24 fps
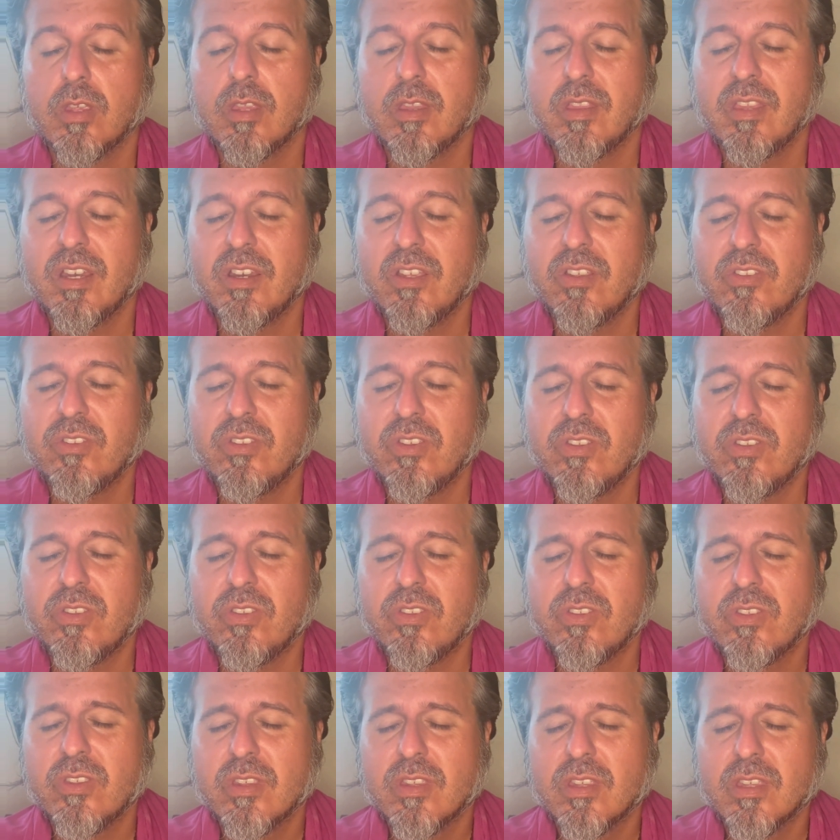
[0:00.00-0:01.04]
There is
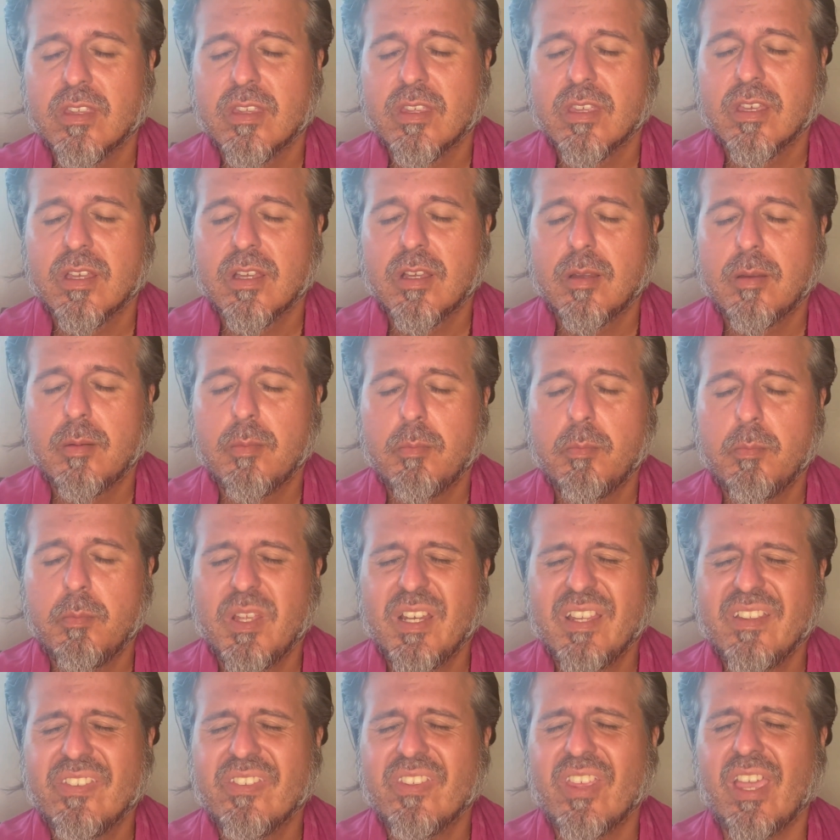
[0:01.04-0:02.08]
this
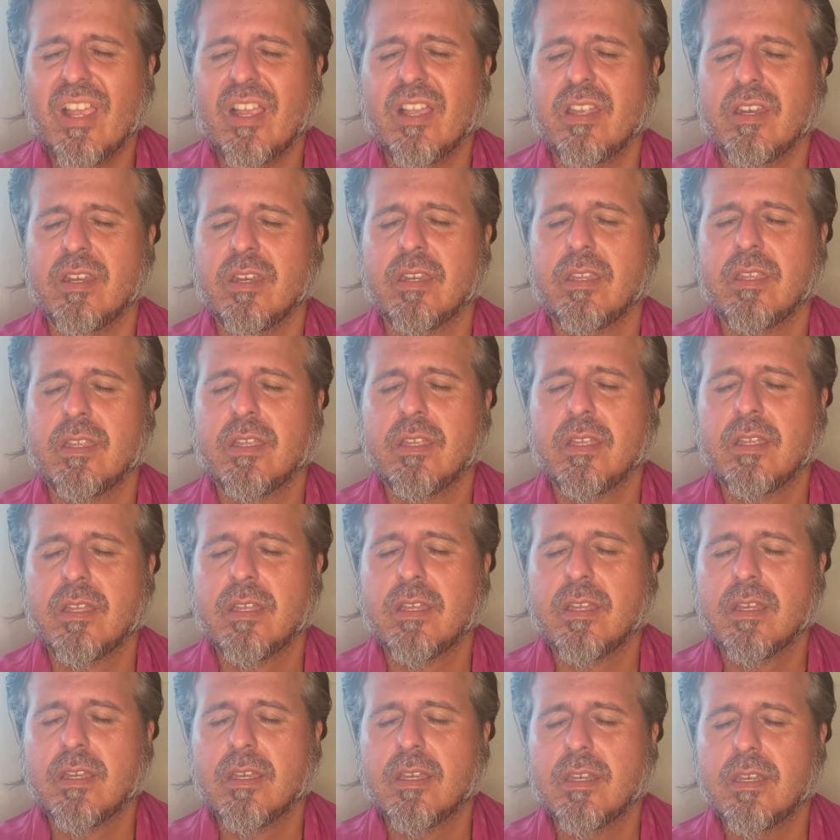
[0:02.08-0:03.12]
millisecond
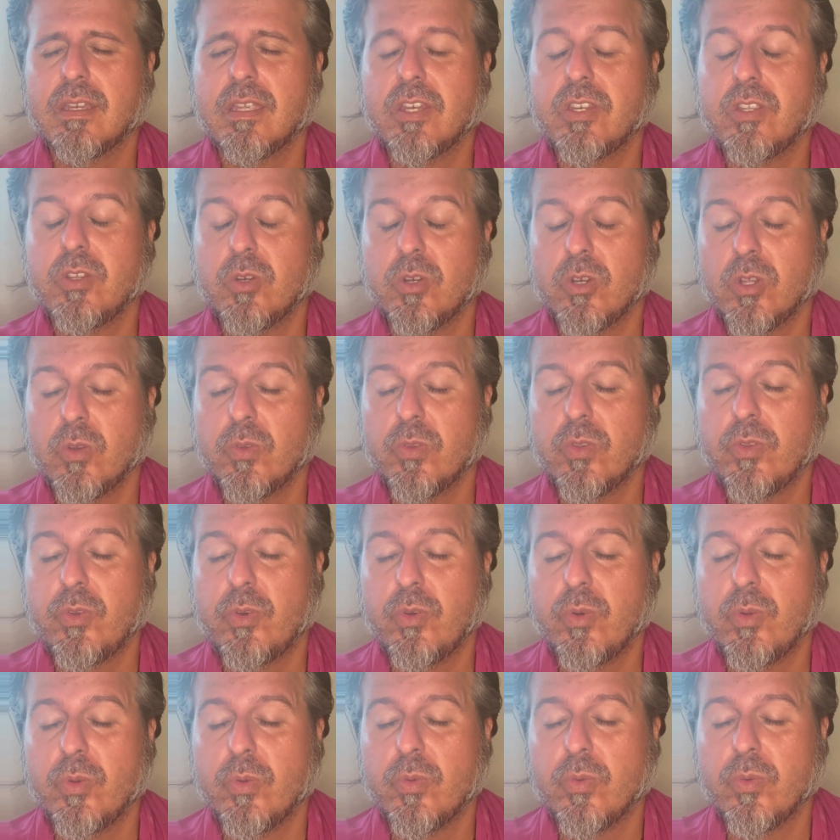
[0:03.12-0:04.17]
that you know the
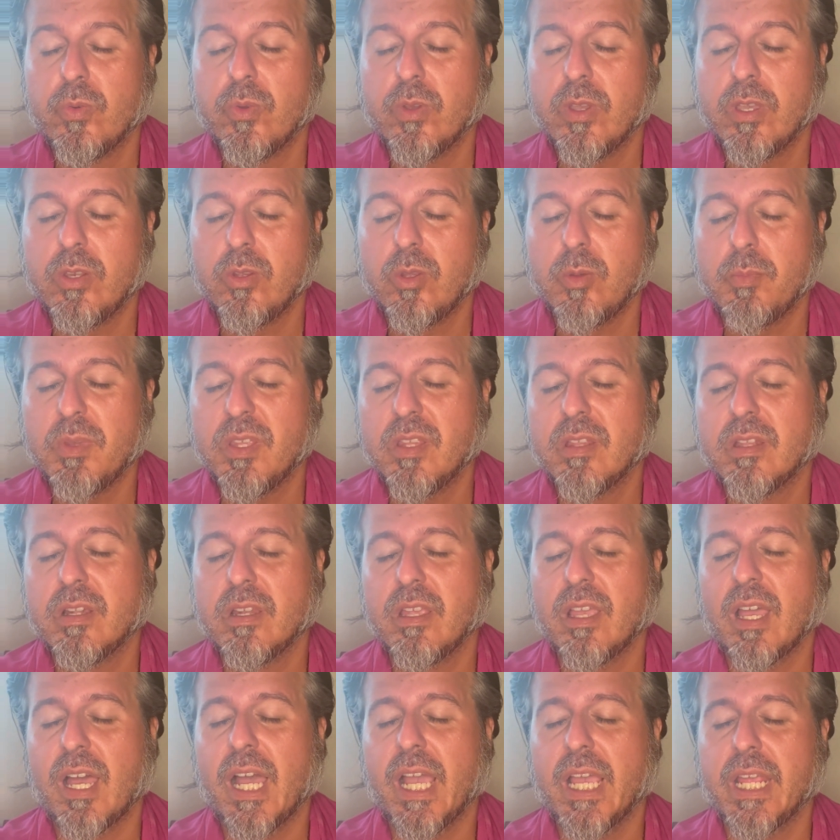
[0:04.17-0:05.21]
truth and you immediately
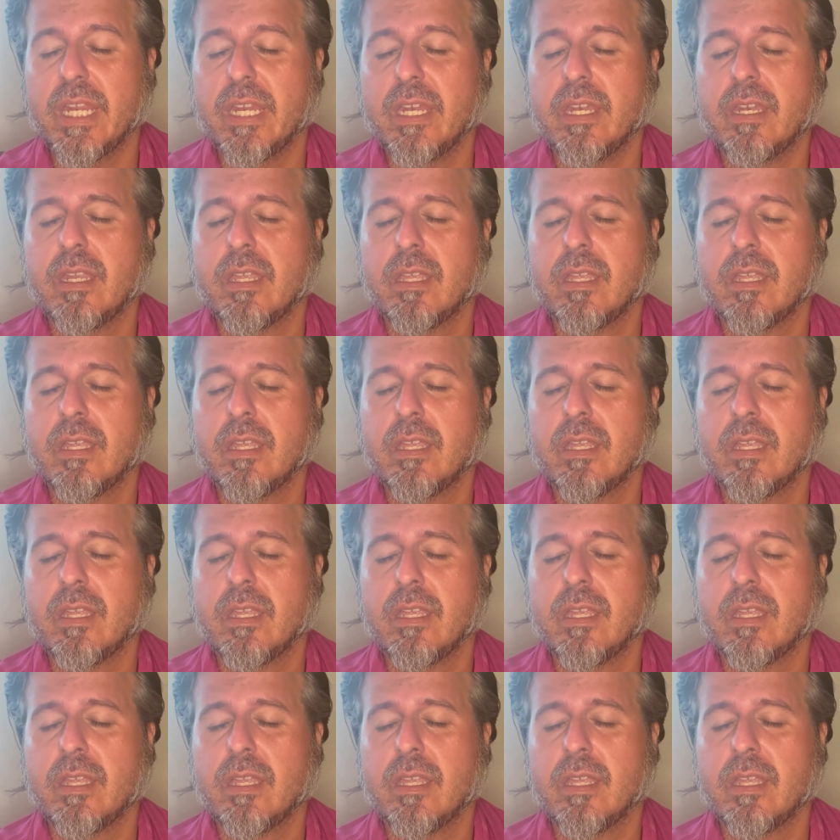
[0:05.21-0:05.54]
hide it.